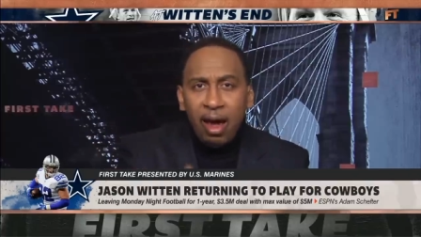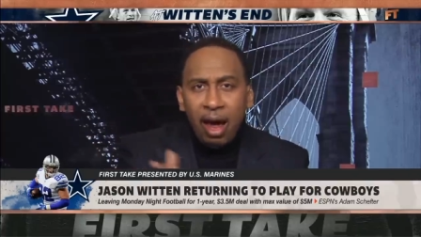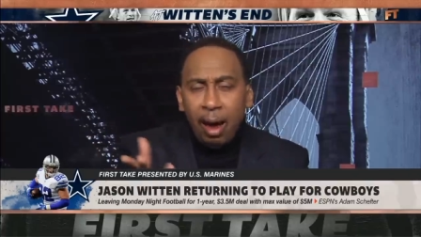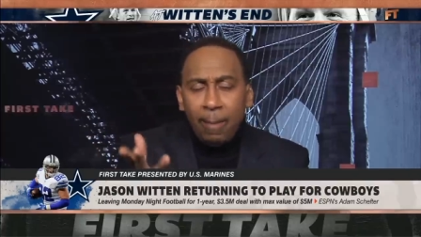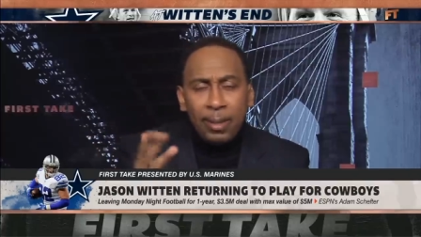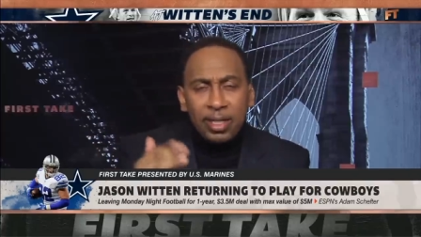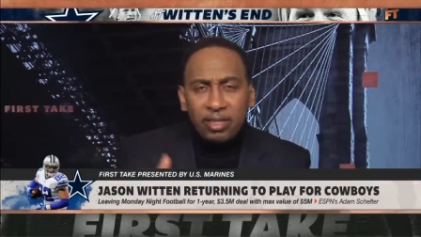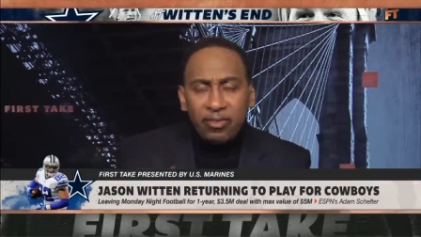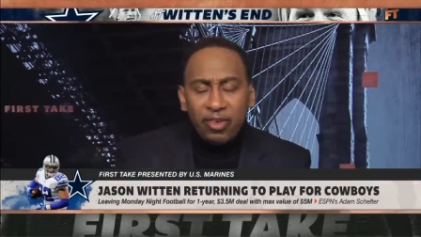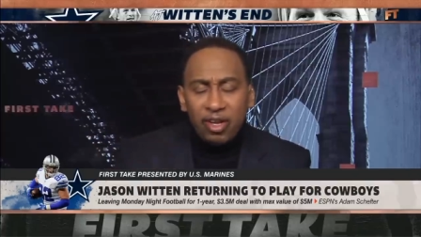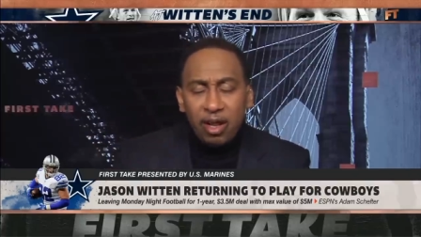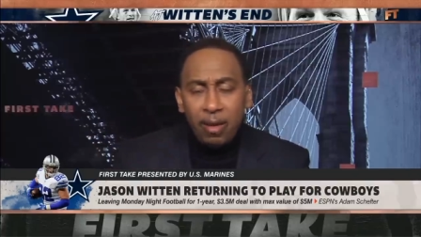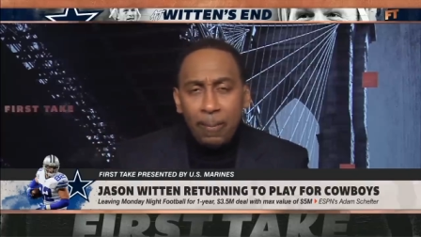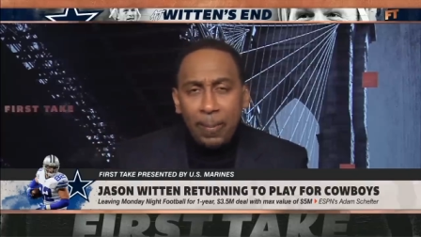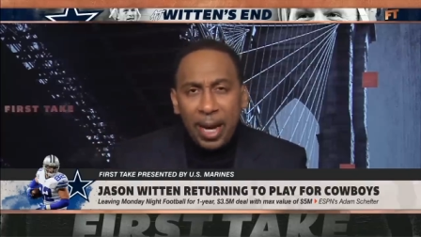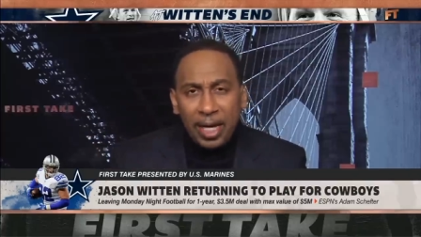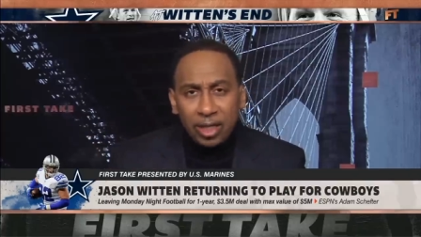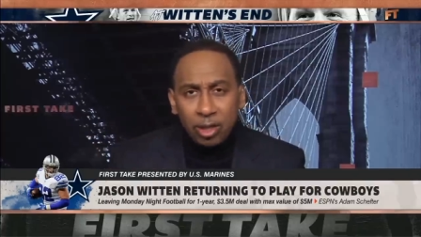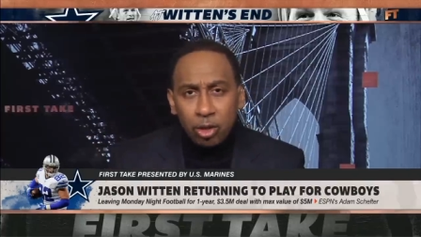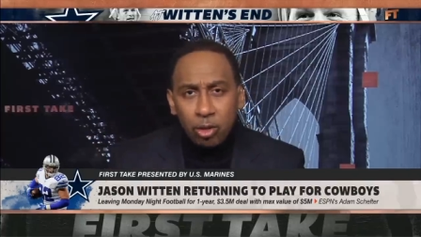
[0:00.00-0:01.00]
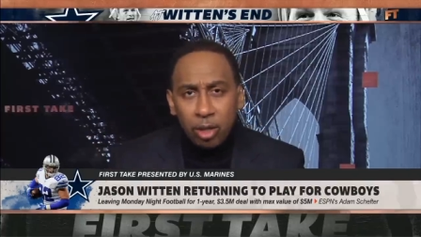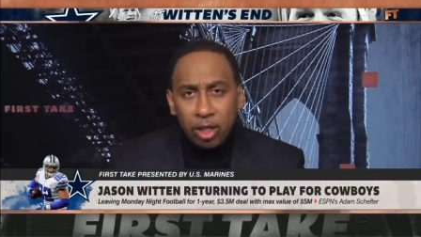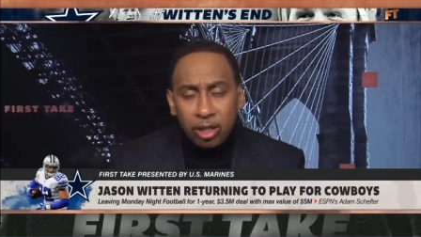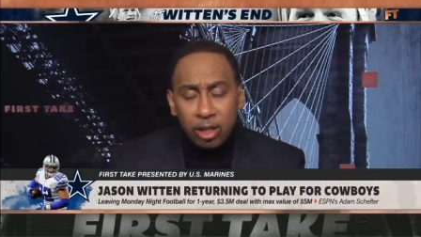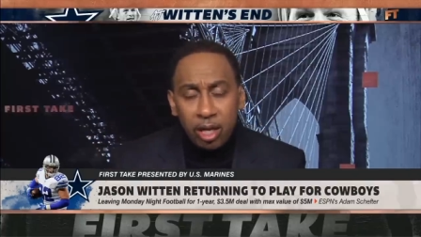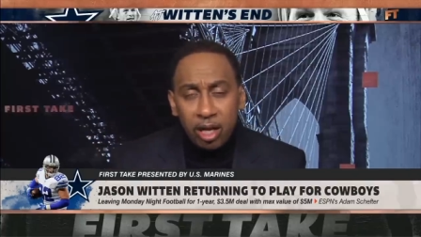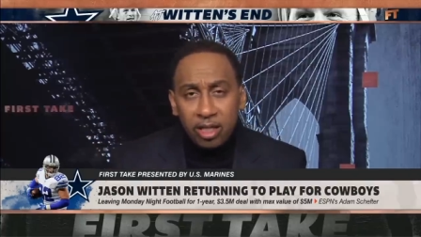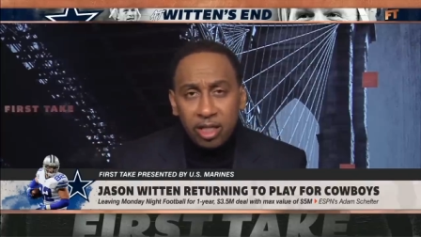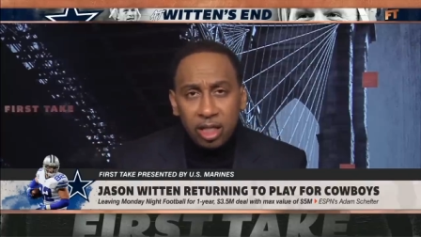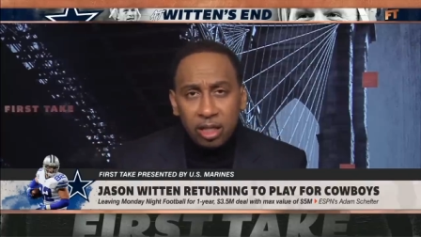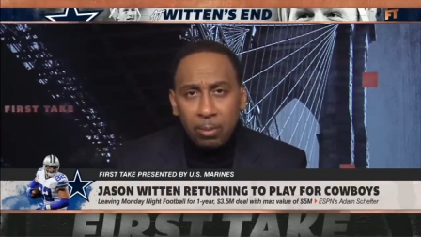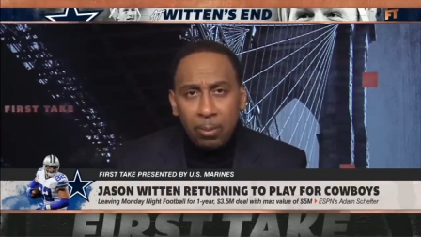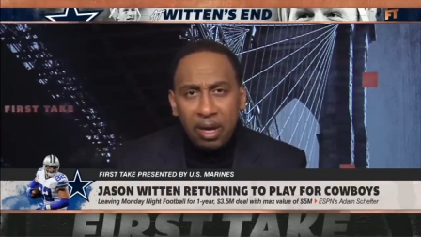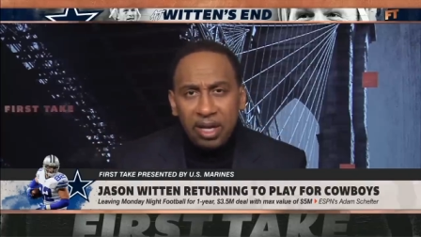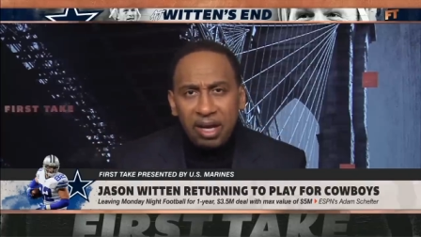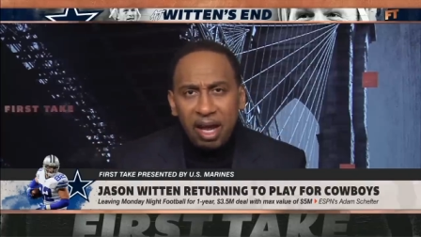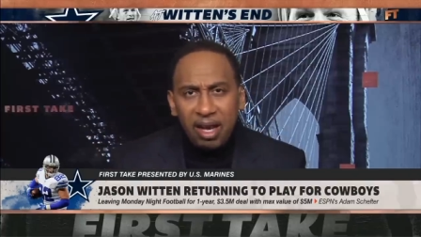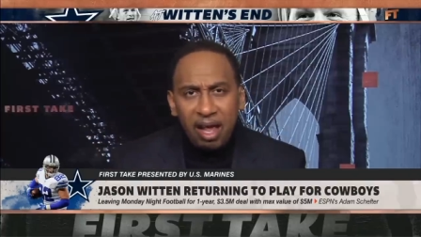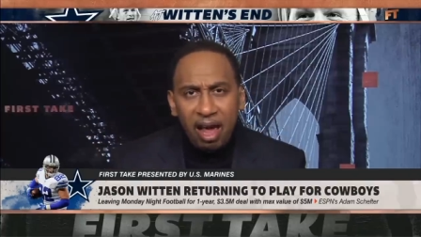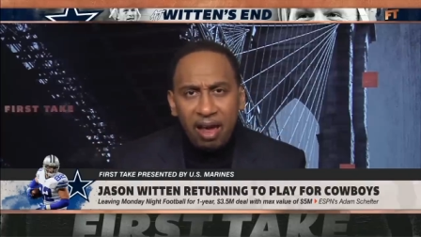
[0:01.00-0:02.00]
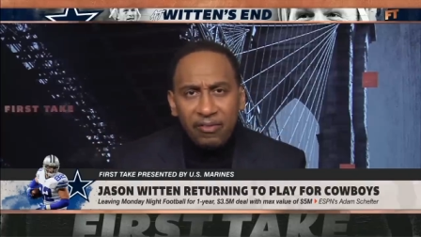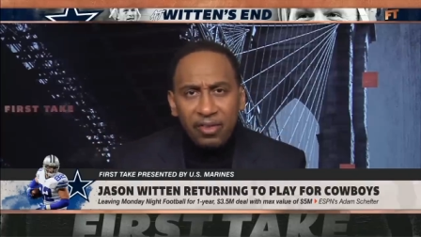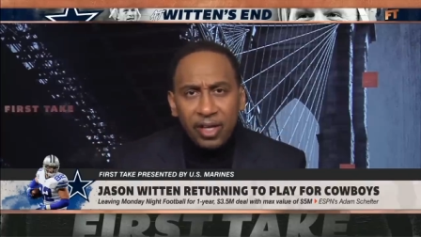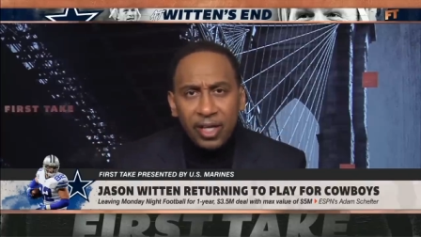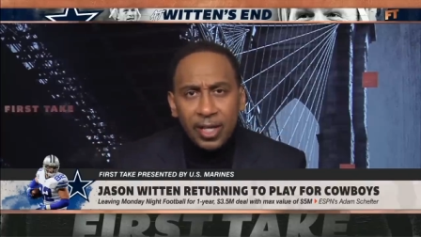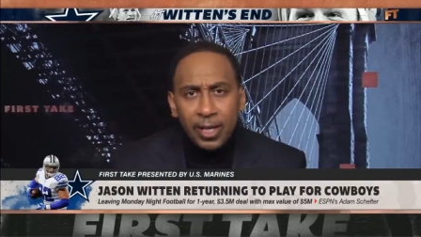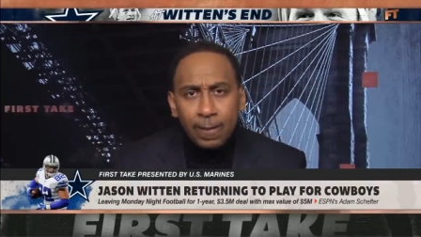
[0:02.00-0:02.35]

How much of an impact do you anticipate yeah. that having?